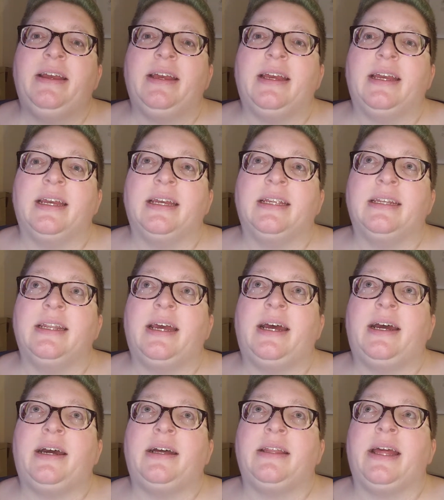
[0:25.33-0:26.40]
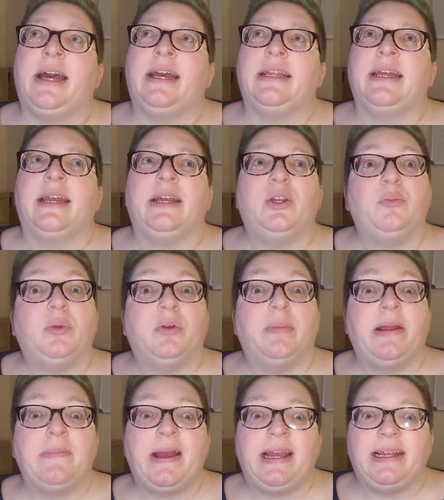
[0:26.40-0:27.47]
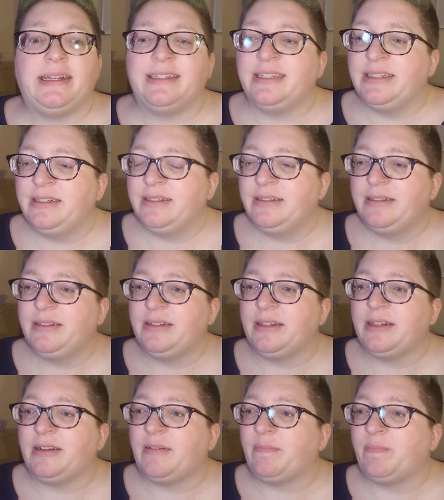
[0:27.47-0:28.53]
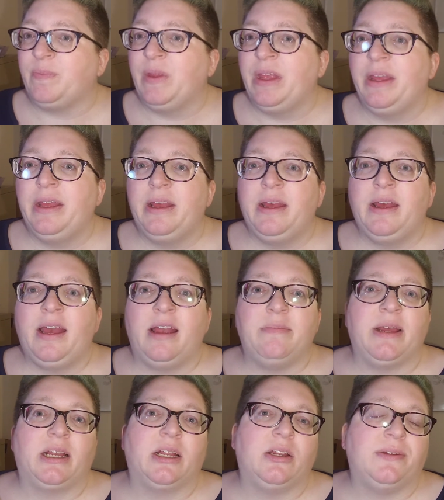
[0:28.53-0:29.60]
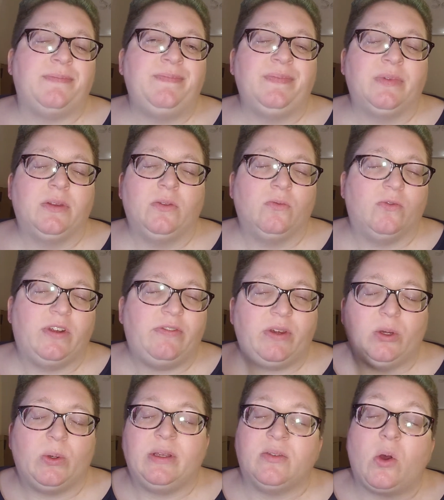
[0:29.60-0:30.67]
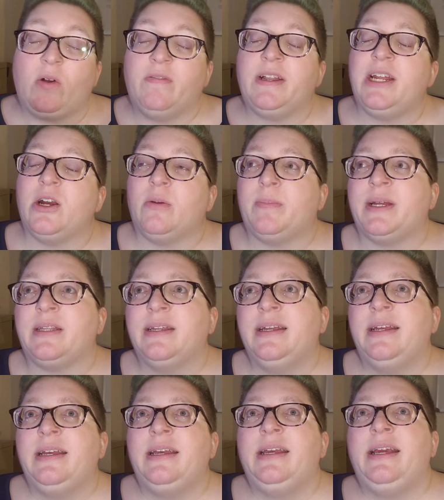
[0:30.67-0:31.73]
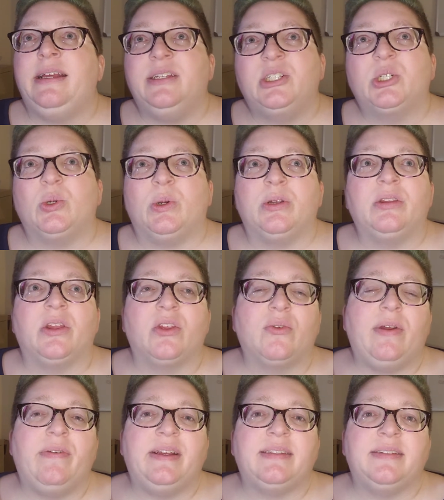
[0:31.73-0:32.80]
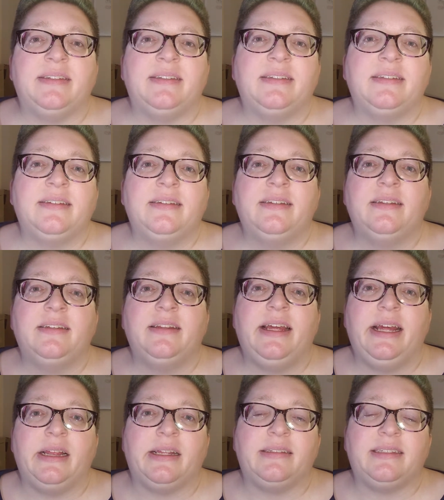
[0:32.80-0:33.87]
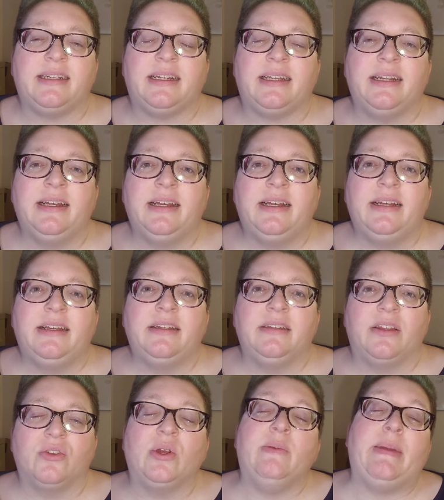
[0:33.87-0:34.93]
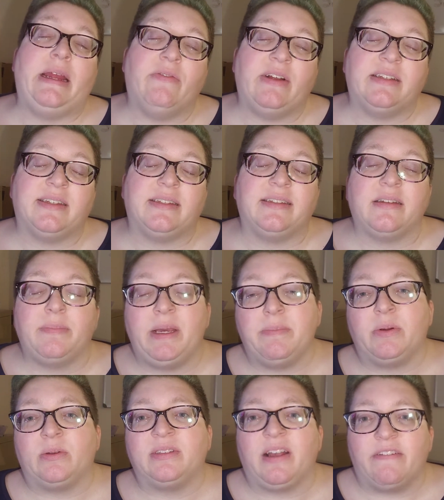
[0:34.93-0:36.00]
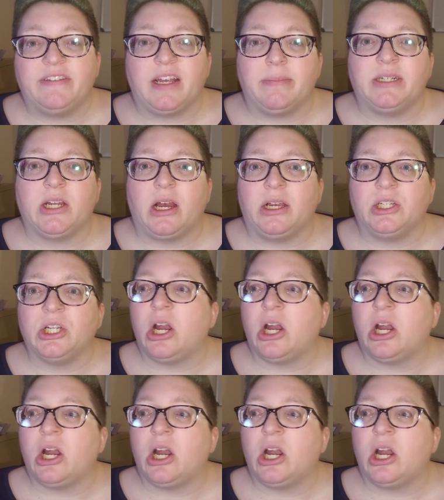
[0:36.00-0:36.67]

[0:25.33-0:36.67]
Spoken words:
And that kind of blew my mind. I'm not going to review his whole video, but in short, the three reasons he listed, the three main reasons that people self-sabotage